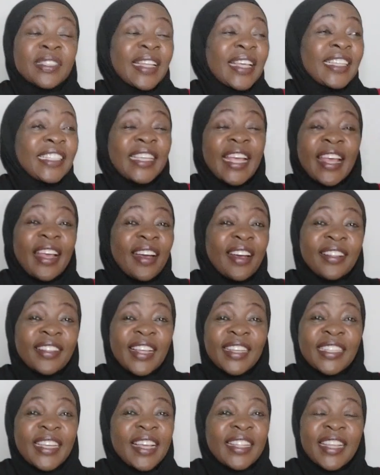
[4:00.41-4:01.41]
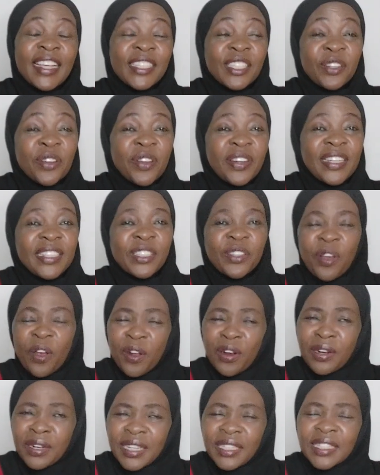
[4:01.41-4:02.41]
they share their stories.
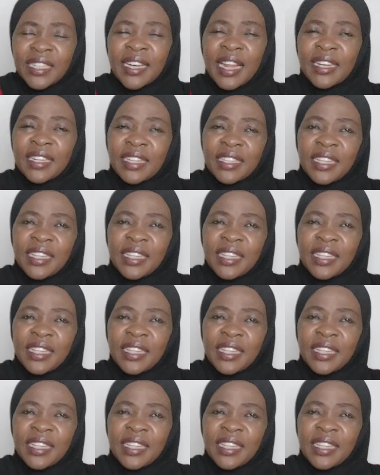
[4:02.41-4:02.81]
Go listen and